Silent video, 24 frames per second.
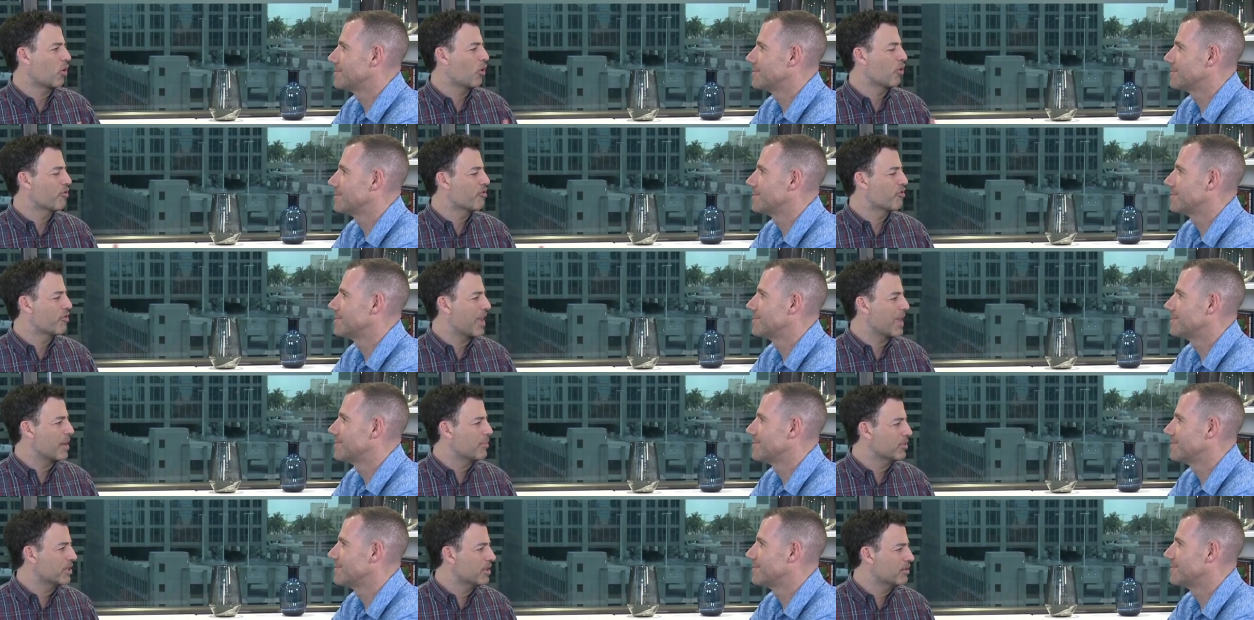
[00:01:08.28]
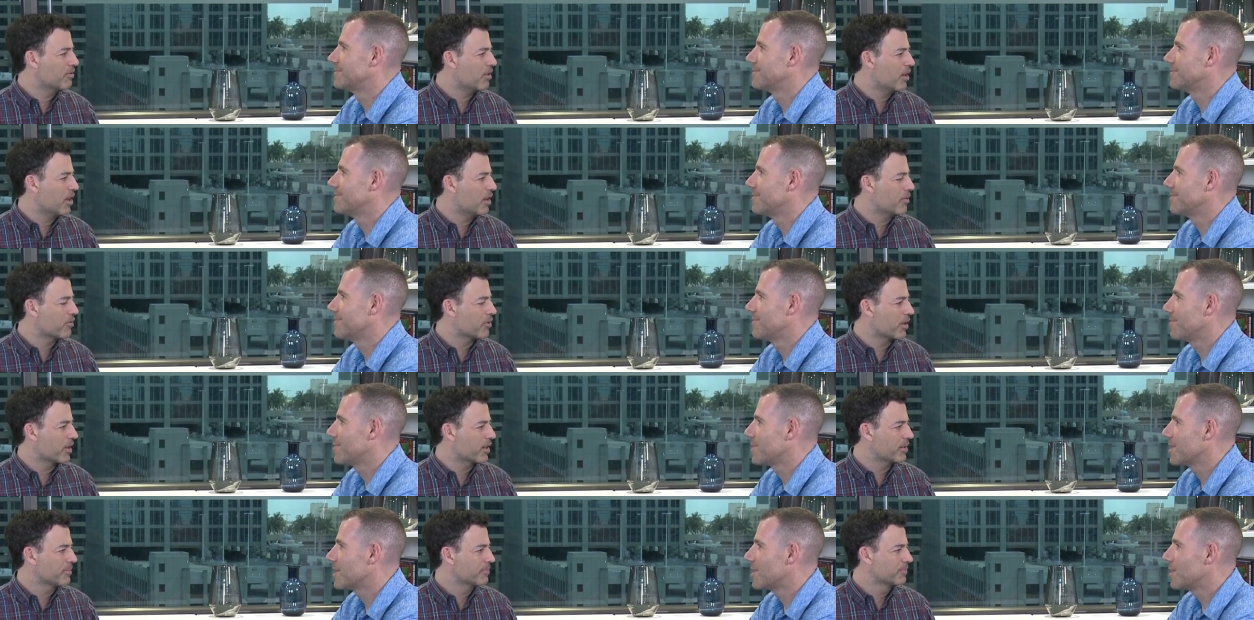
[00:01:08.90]
Speaker 1: whole family
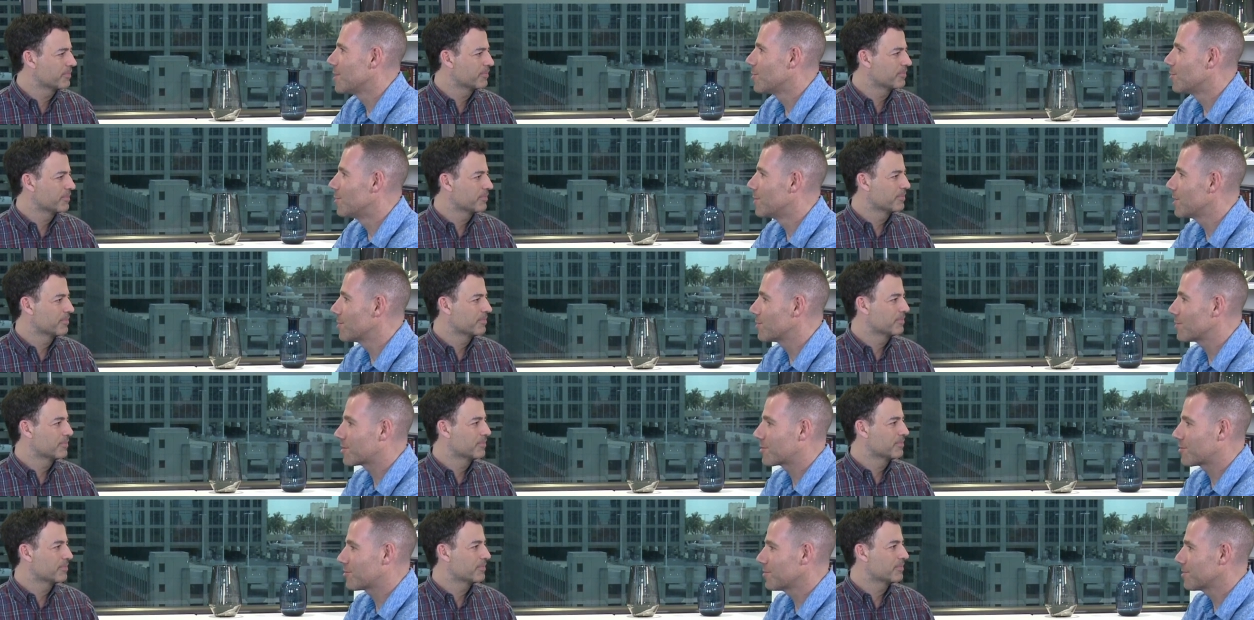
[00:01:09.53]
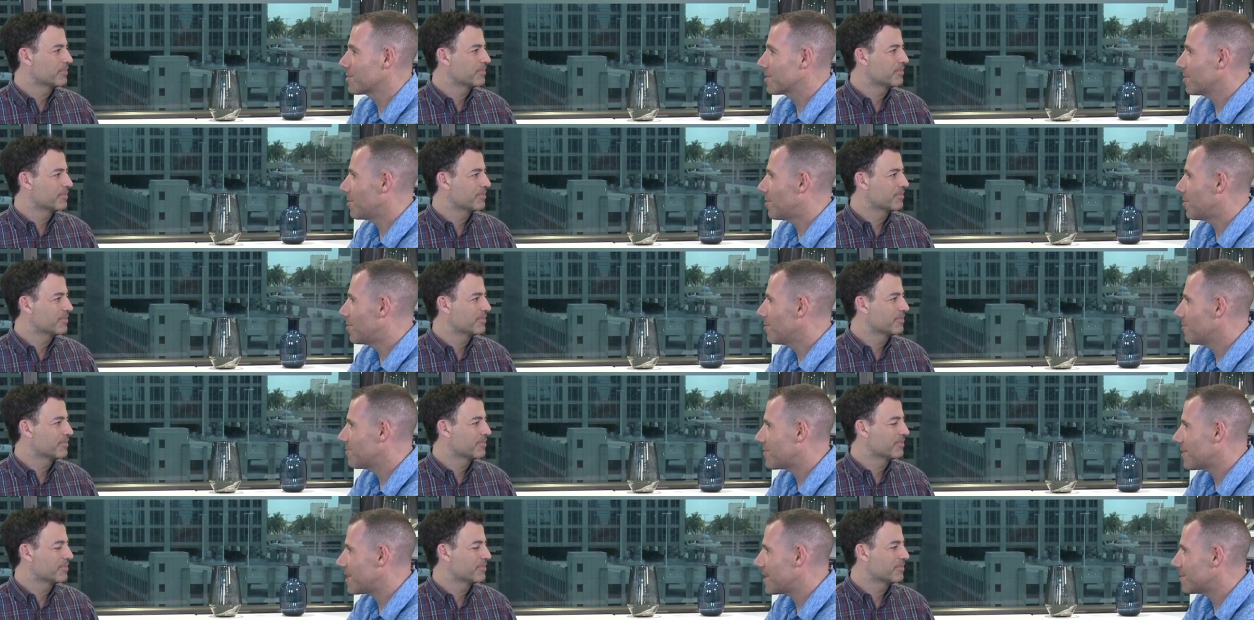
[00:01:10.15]
involved, right?
Speaker 2: We recruit the
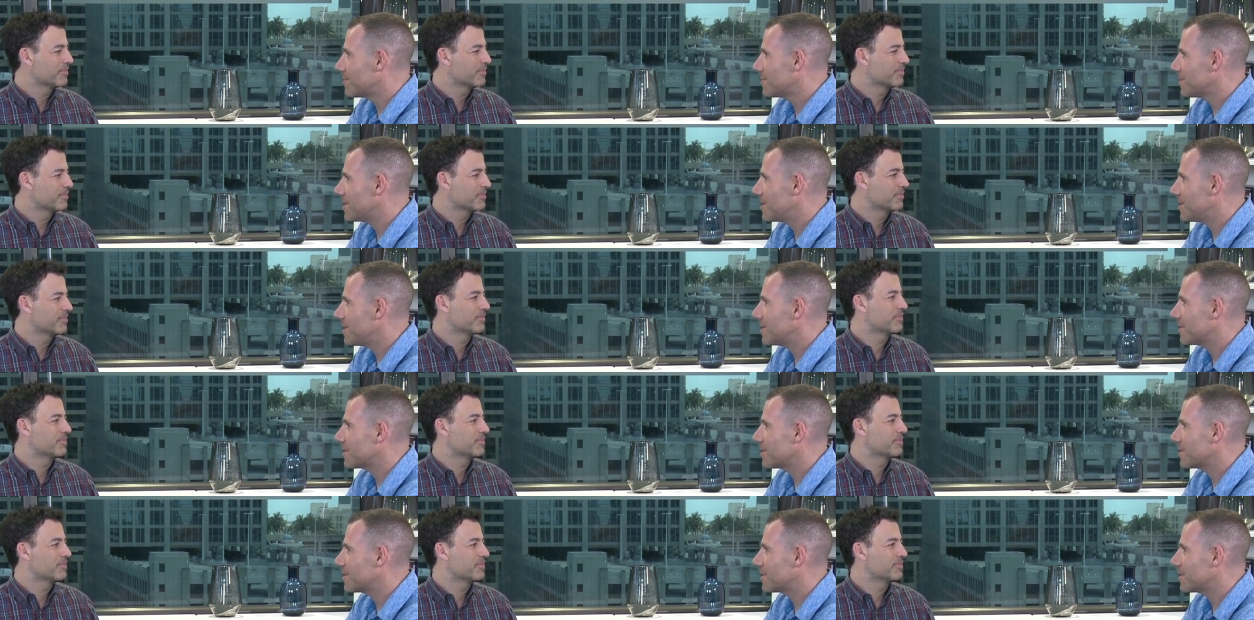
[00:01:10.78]
whole family.